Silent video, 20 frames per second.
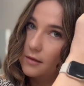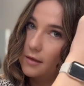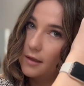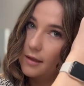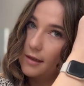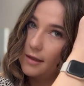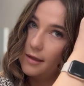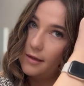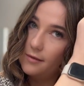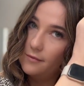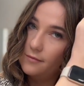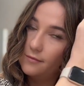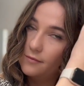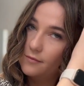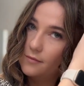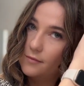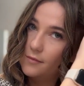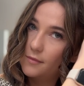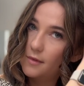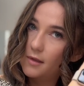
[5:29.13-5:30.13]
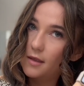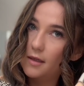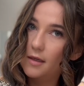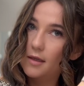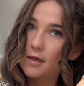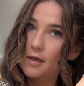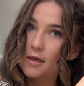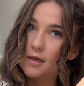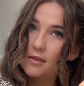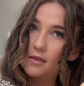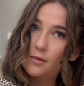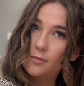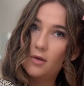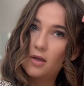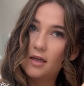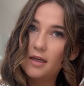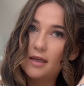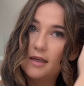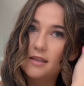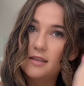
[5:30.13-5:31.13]
Okay. So I'm
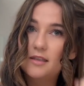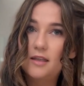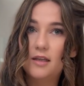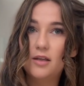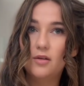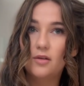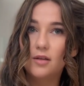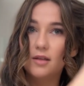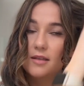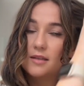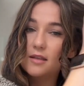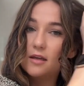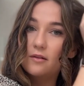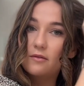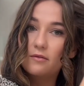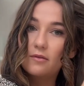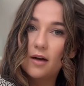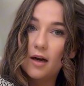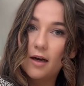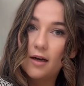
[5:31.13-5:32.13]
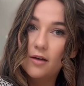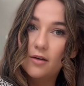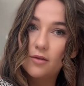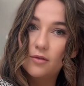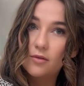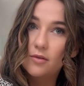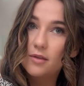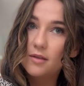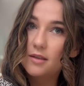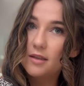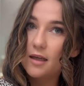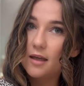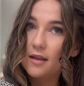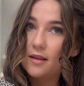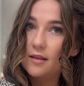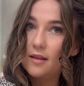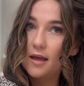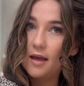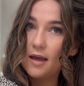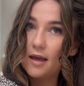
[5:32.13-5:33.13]
gonna continue this around
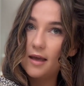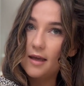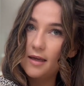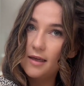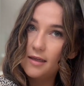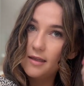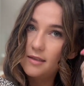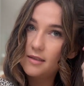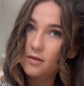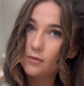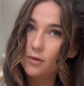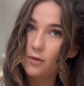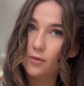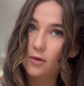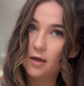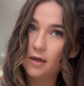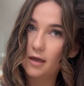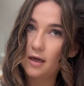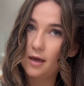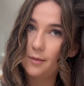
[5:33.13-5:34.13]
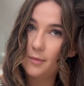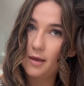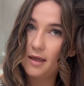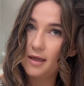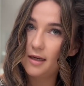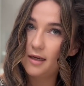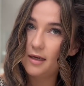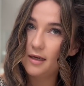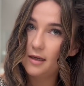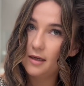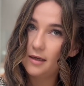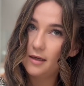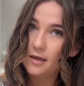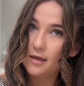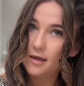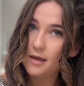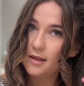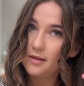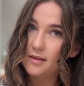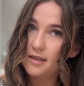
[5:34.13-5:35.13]
the head. So we wanna come in.
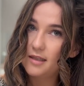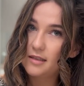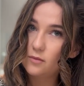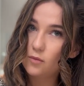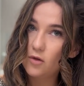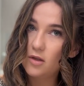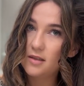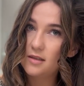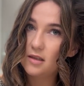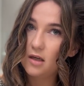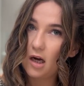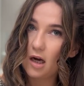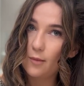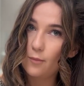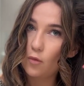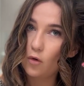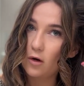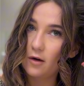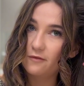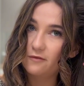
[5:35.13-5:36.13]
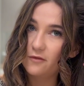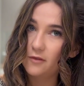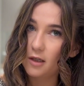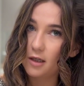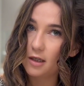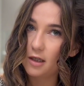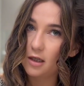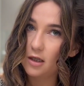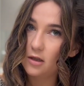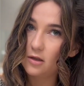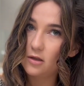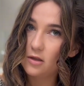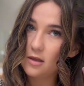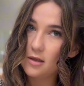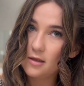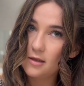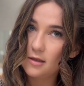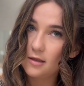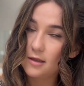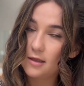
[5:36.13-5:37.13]
These ones are more
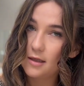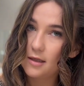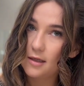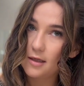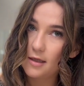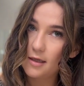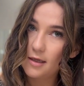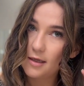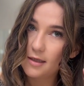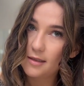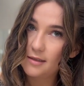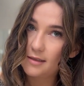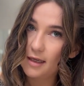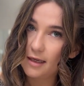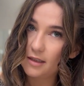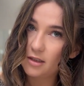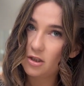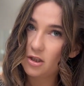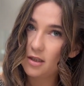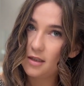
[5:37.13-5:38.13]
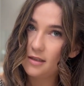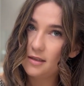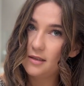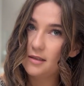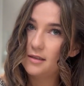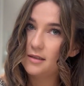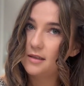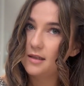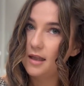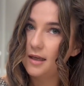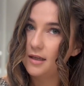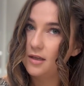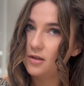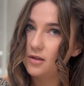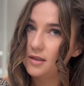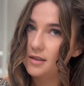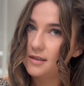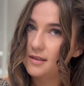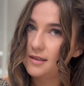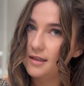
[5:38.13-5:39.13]
vertical sections. Like you
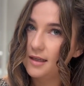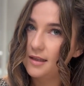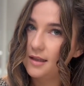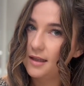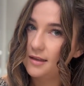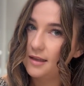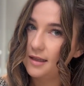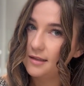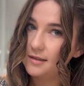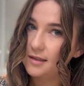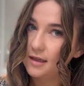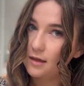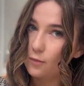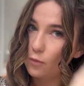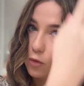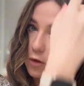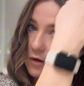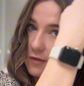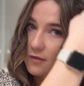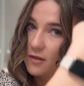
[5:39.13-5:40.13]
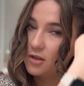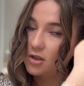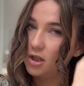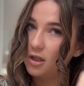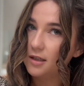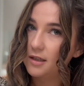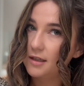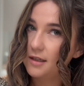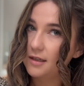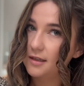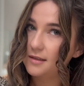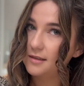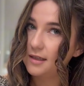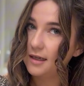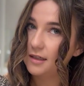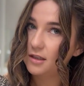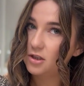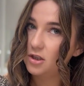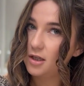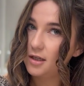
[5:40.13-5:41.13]
can see that that's like more of a chunkier
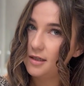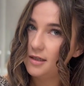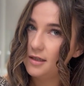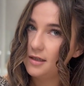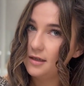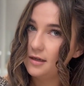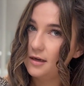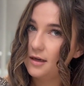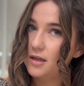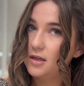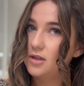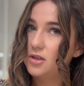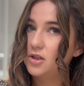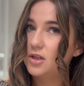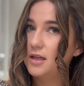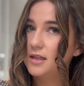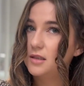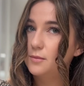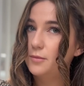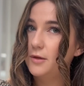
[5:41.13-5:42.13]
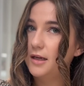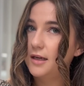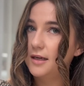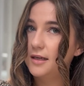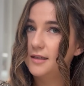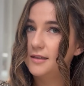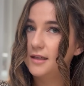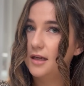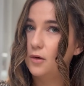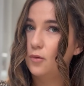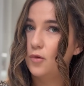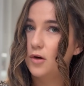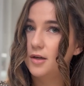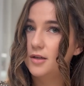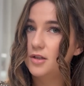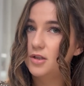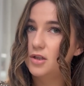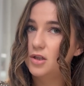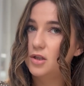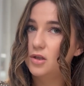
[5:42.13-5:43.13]
section, just because I
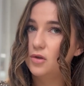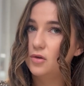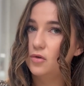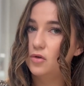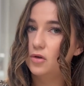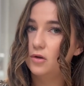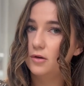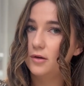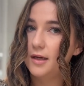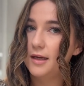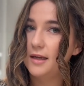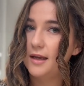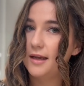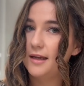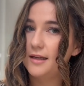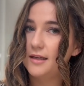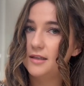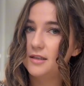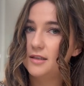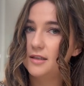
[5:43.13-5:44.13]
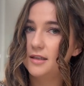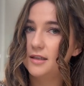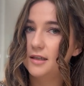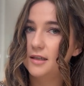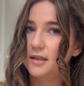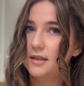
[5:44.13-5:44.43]
want to create